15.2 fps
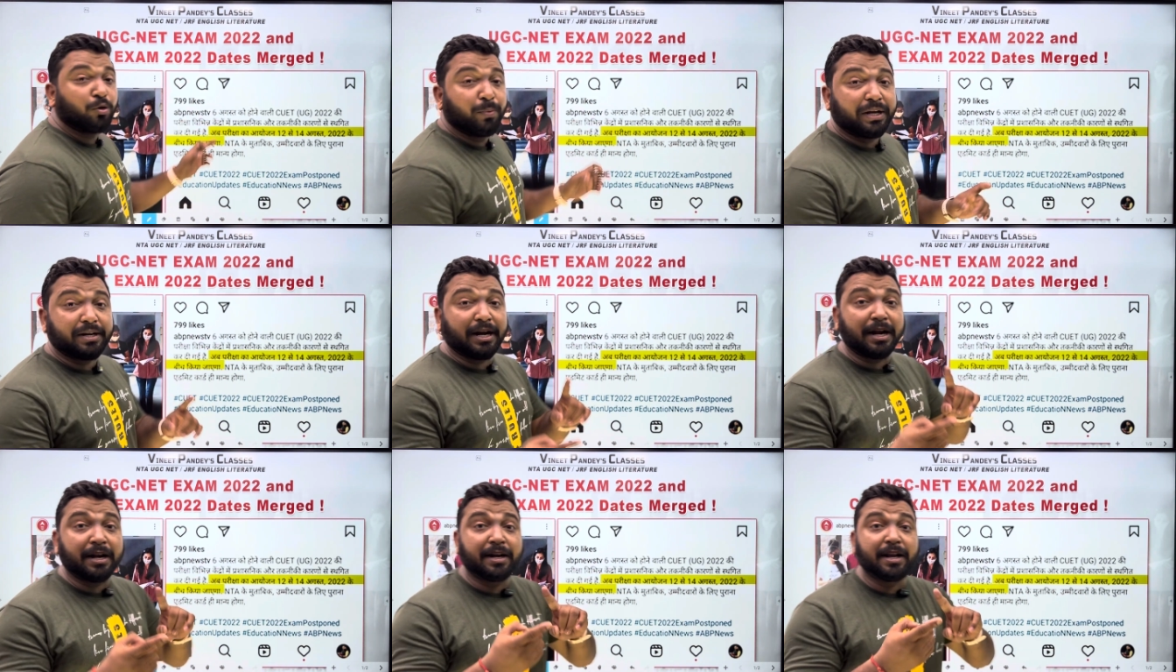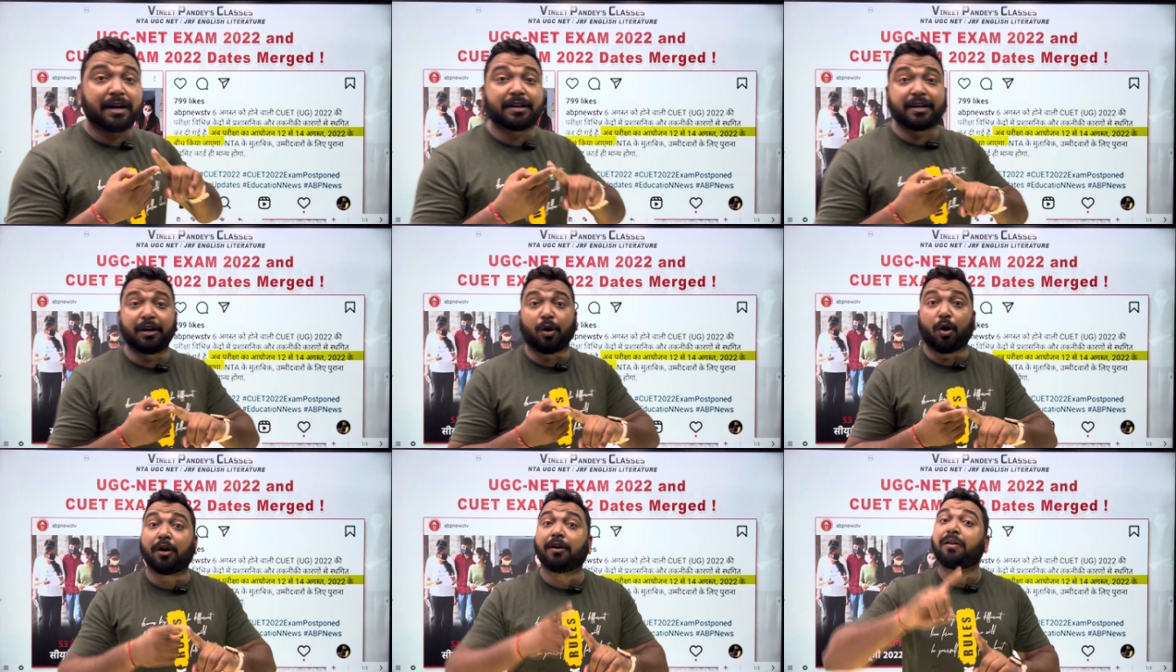be conducted
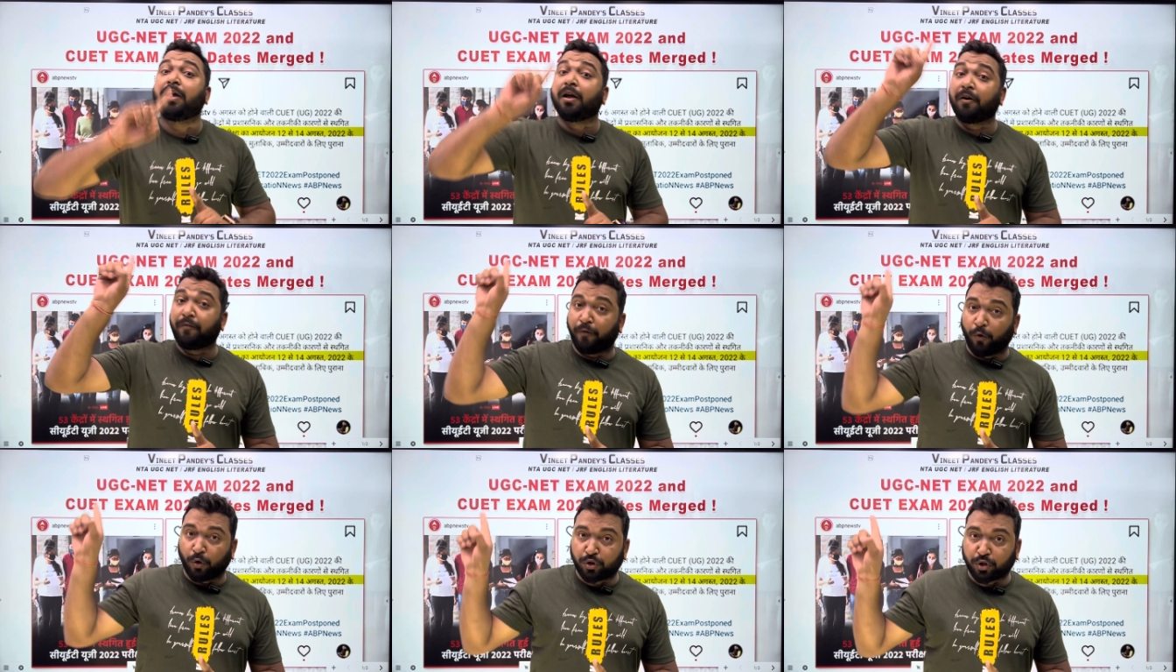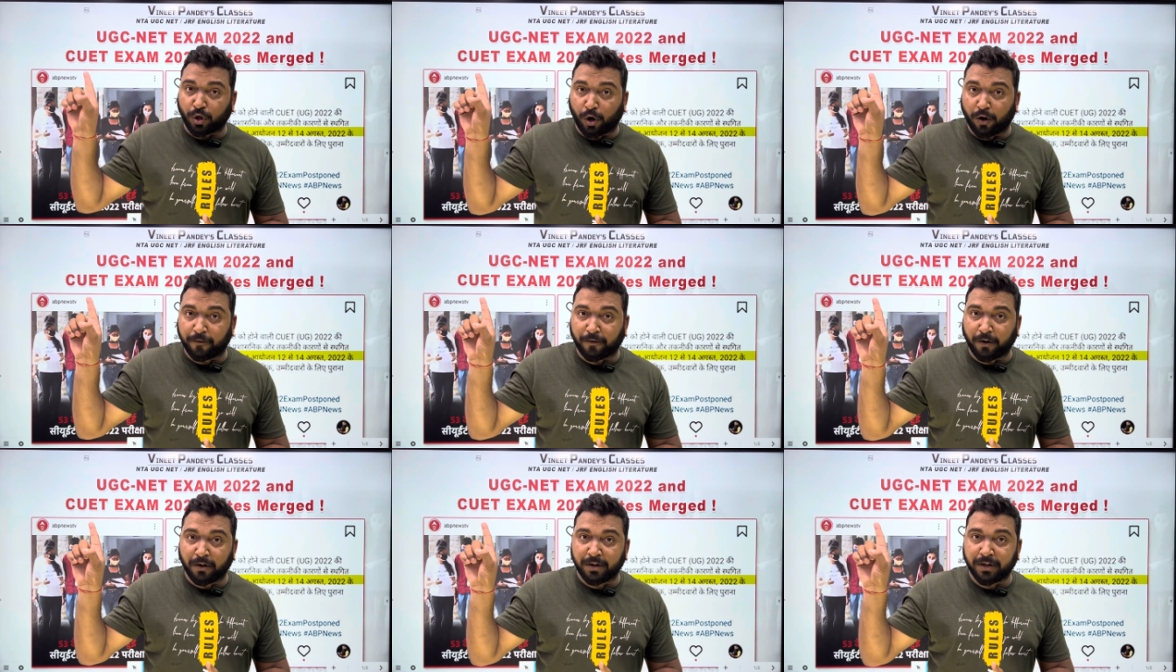on 4th of
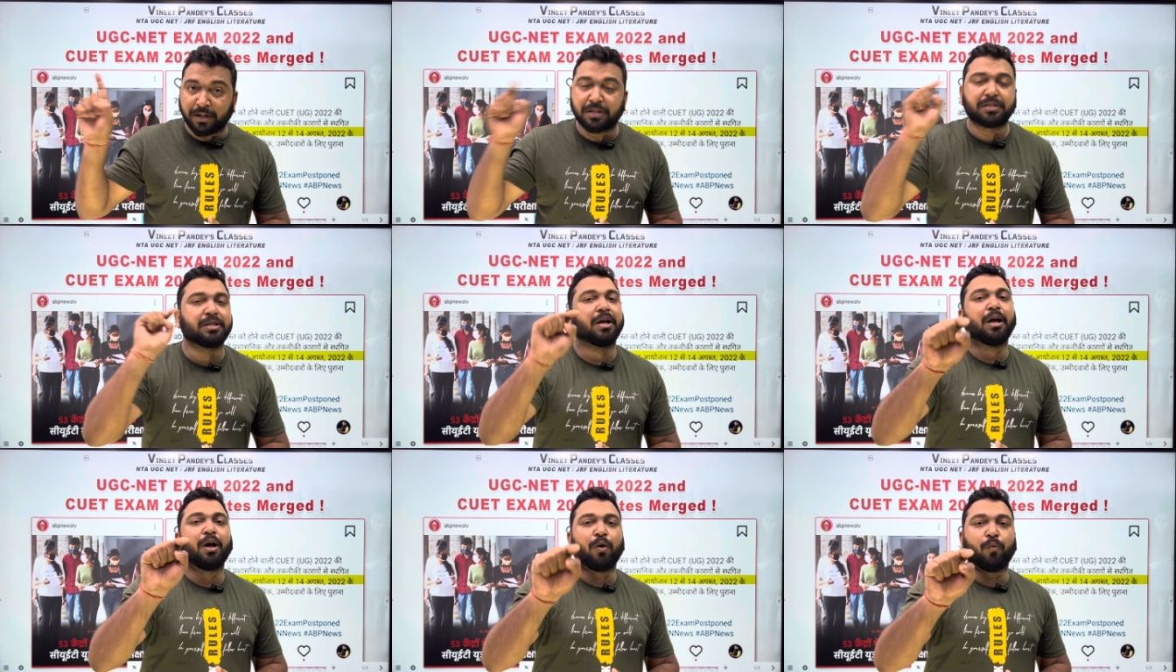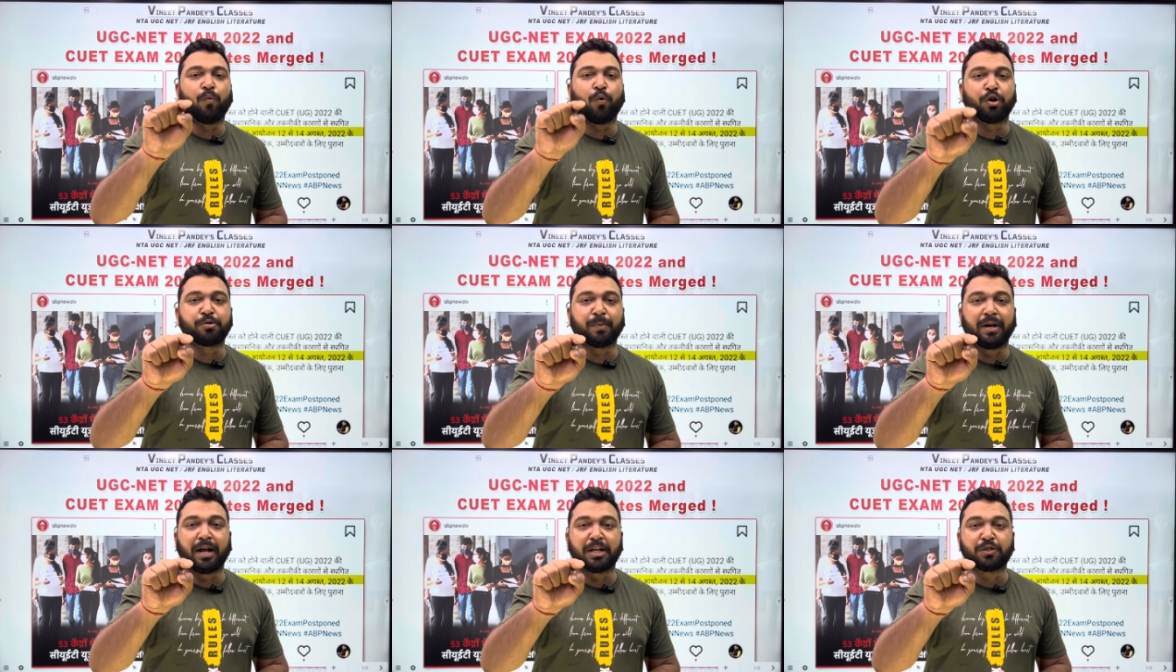August, watch my
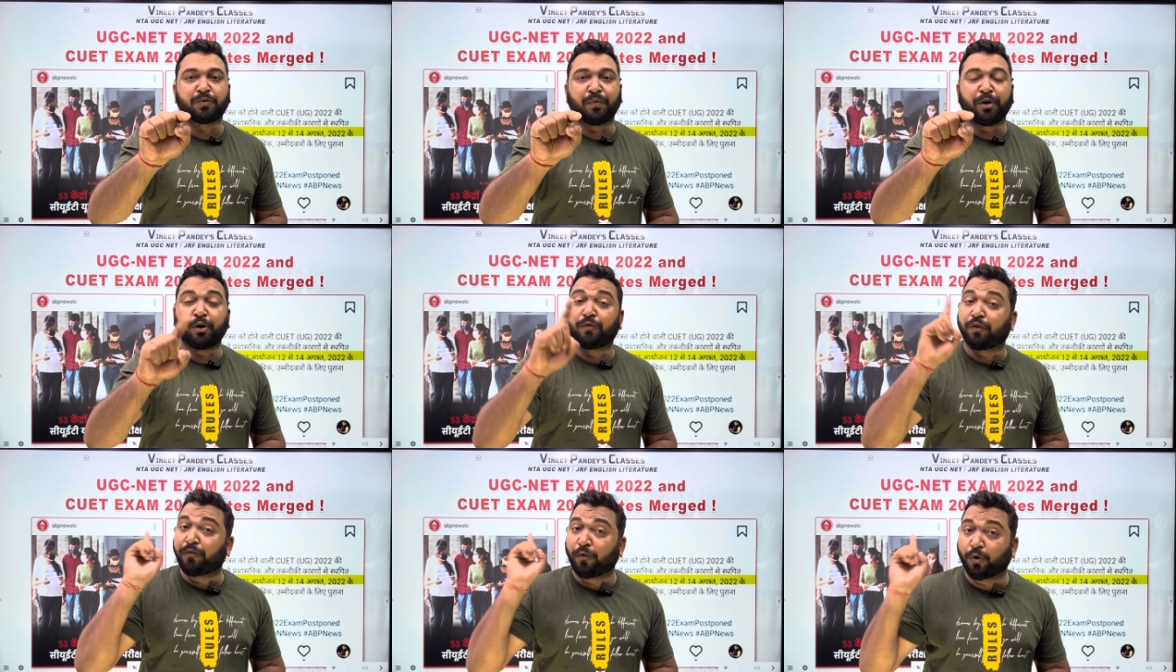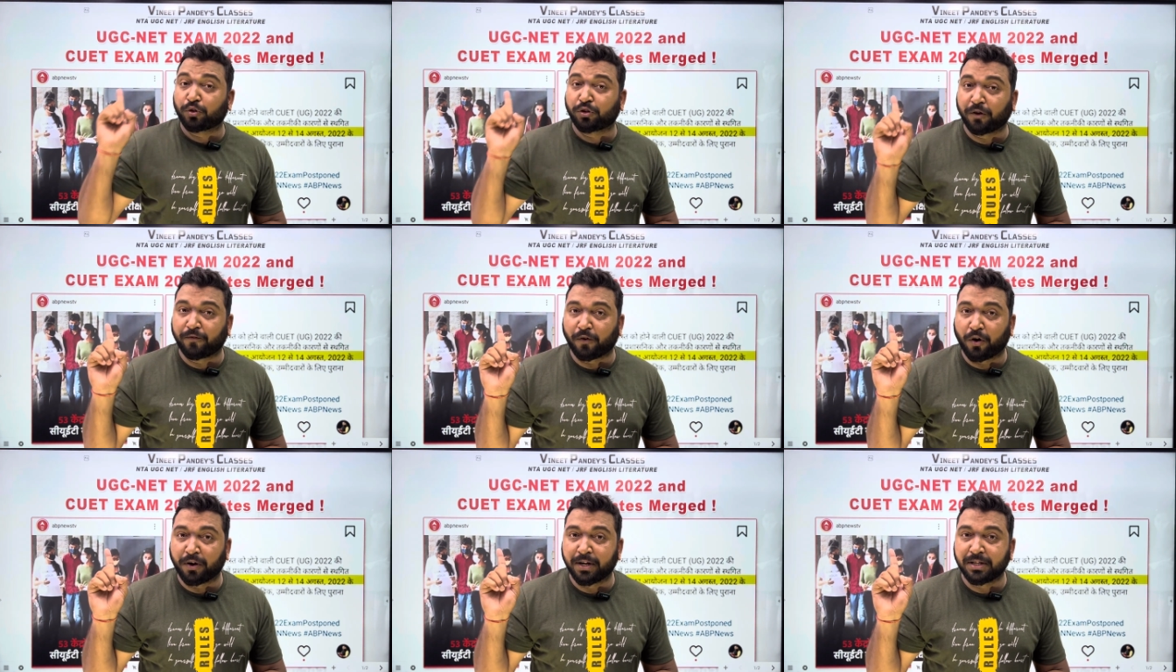last video for 4th of
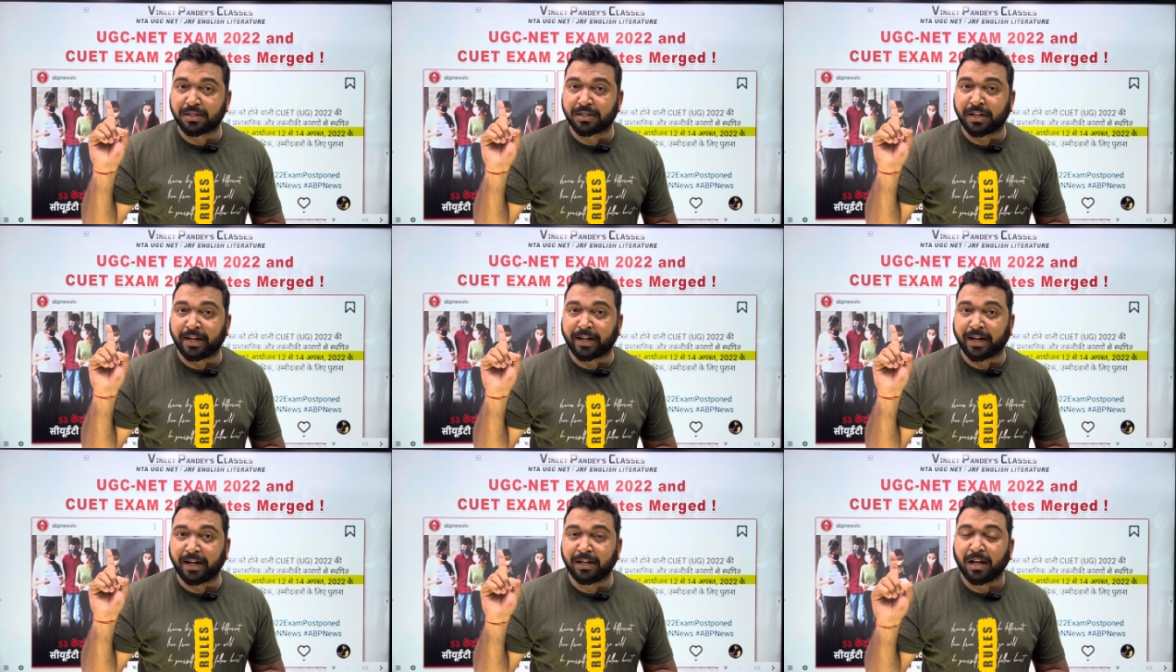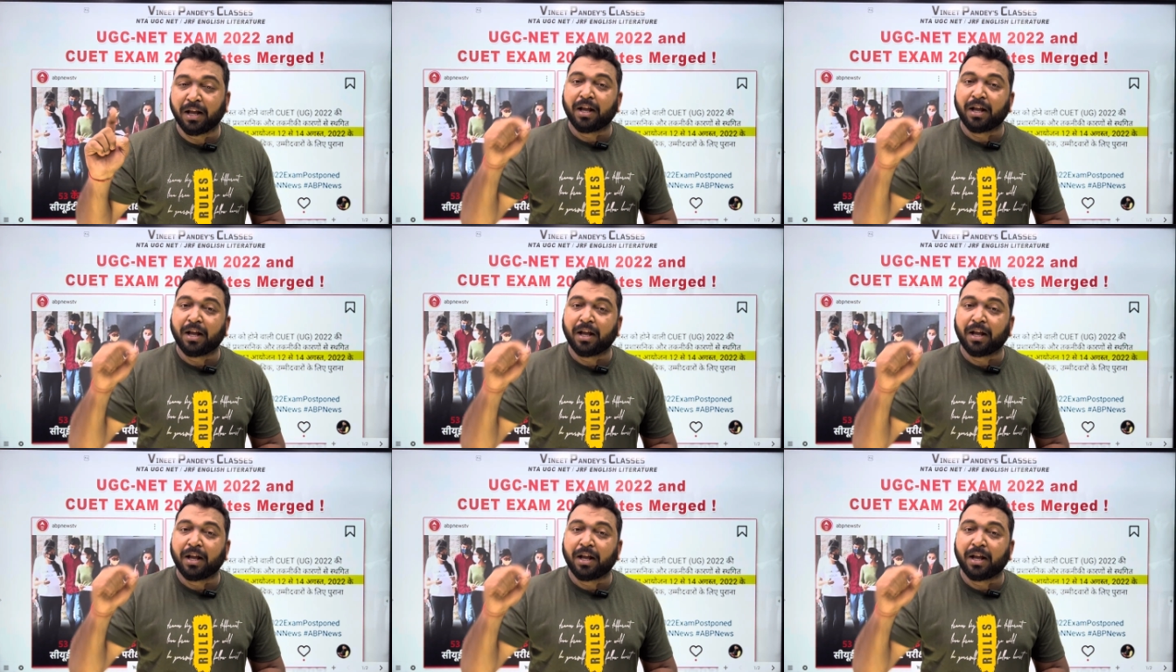August detail.